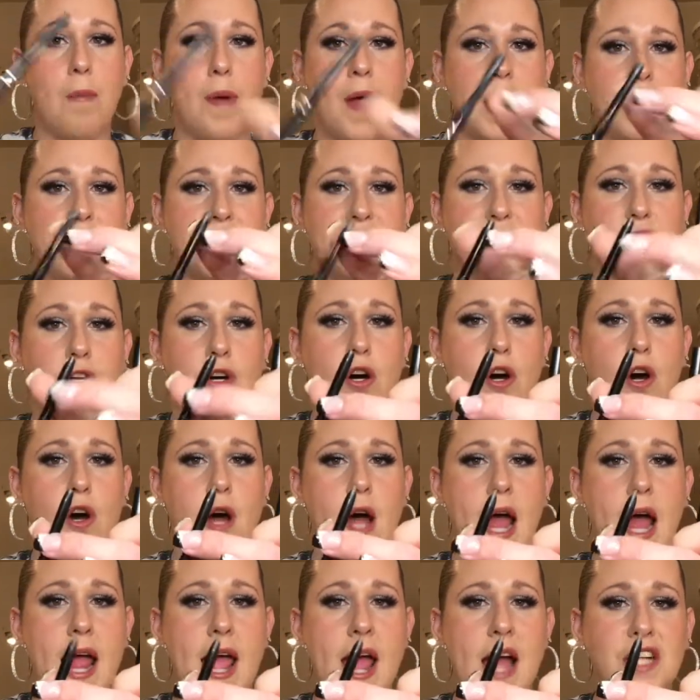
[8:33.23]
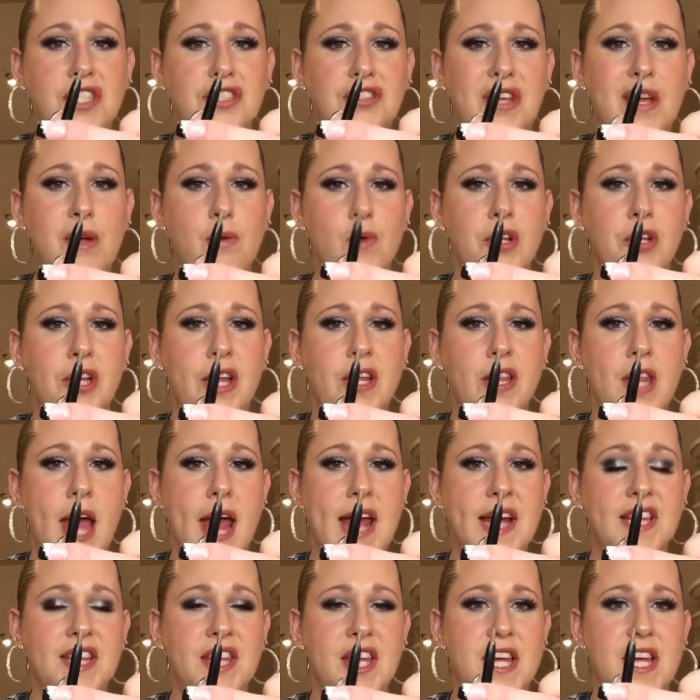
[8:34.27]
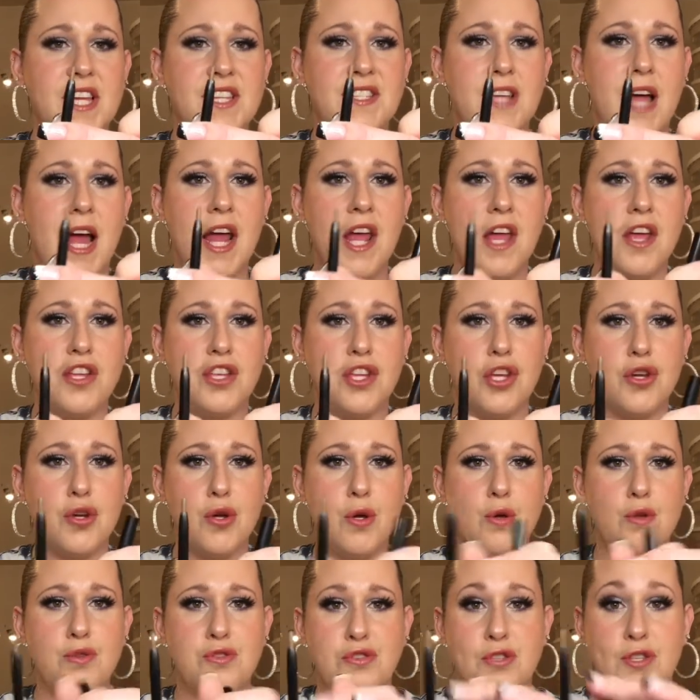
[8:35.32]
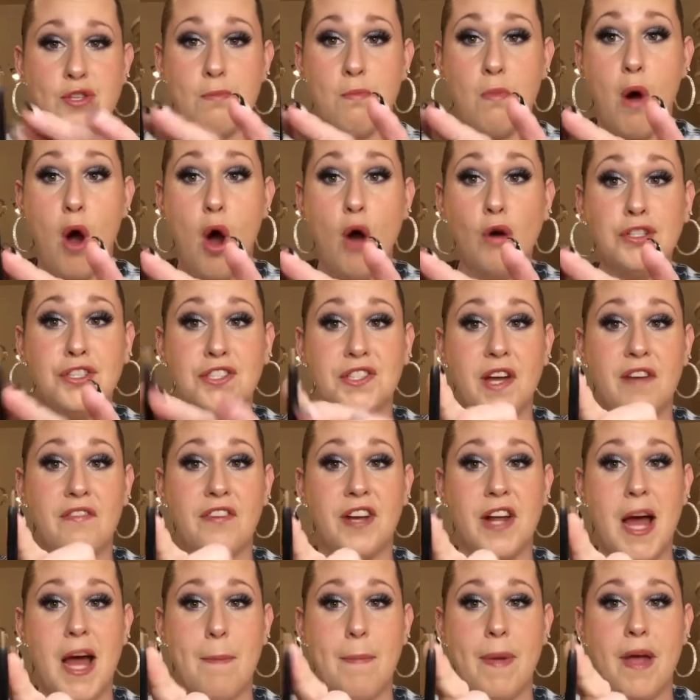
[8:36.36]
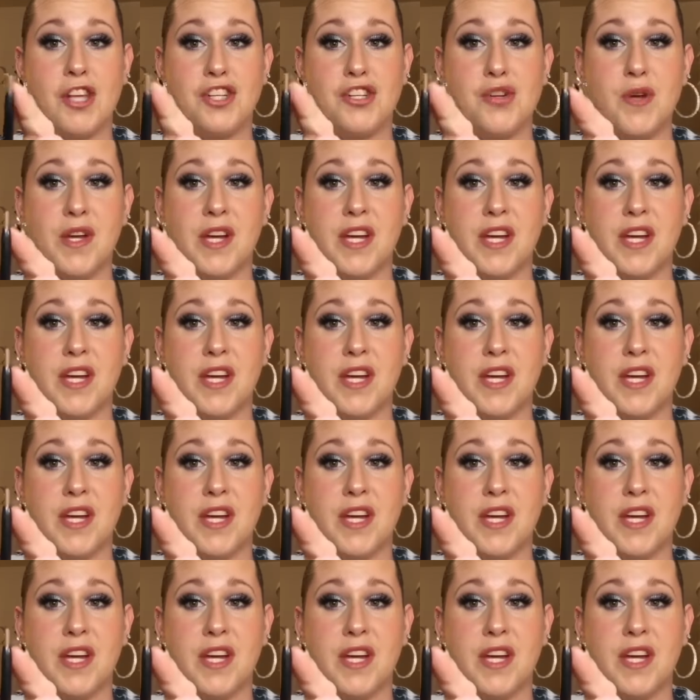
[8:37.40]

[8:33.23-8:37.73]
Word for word: Pencil. I actually really like this. I used the most of it up. As you